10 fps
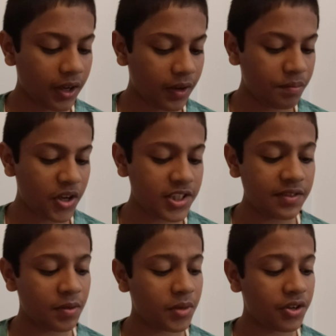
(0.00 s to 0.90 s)
massive
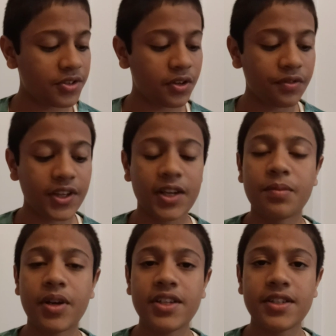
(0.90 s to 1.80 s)
amounts of
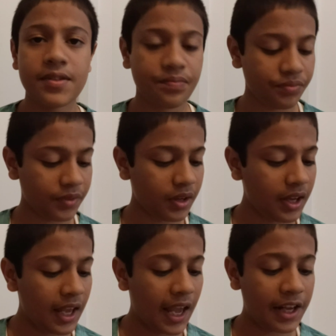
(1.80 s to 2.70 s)
database
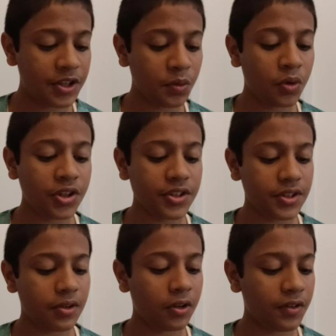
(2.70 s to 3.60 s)
and you want
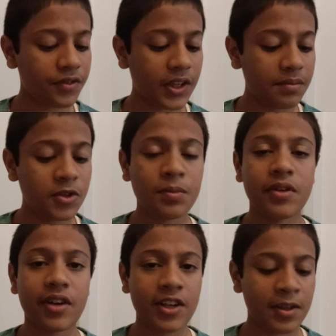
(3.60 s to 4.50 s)
all of them to be
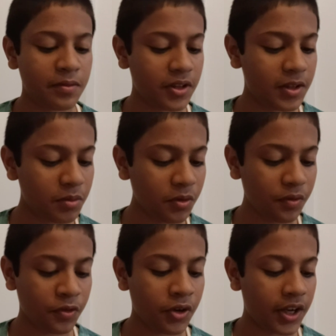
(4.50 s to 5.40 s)
ready available for